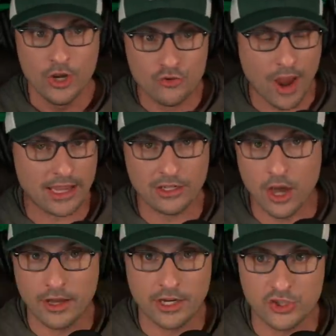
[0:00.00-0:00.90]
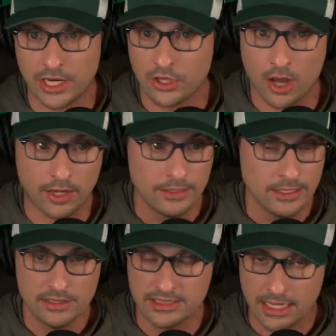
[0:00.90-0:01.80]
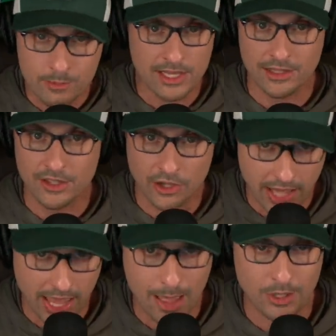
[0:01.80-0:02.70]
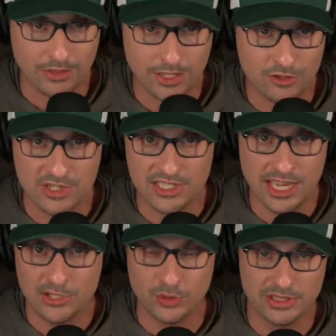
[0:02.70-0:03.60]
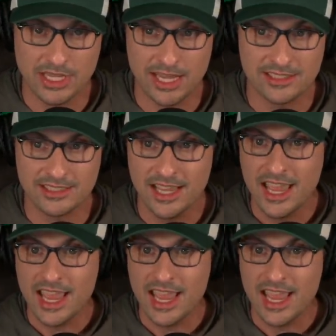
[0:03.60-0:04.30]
Dragon Con and Gen Con seems like they're going to happen at these rescheduled dates,